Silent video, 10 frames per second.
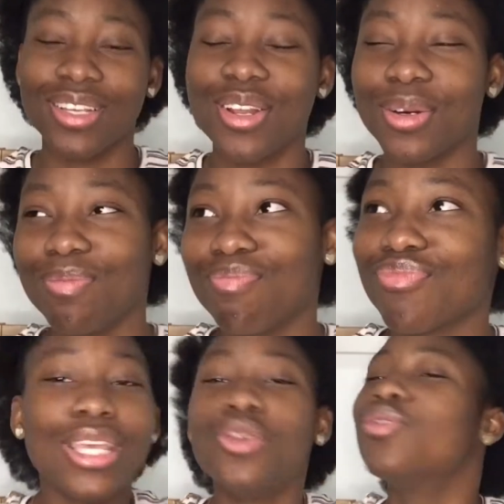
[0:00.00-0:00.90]
You know,
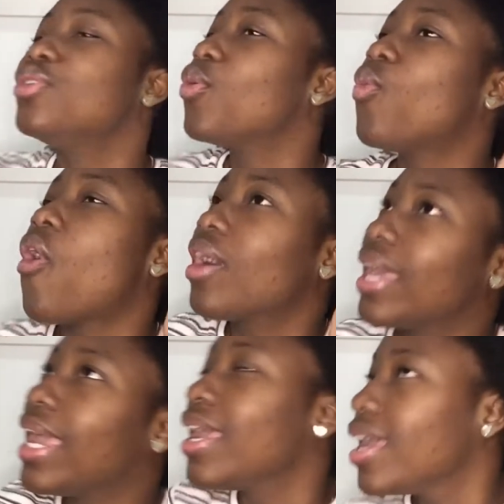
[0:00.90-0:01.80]
you're
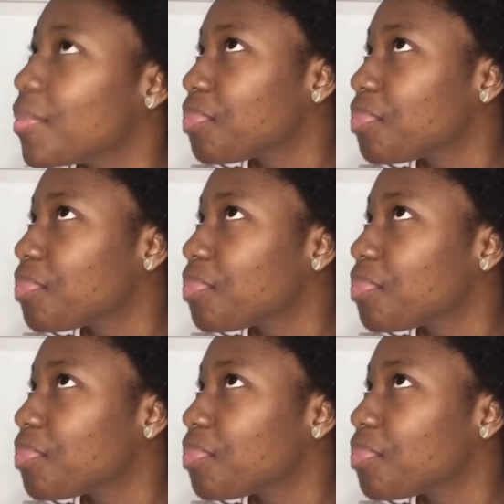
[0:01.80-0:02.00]
walking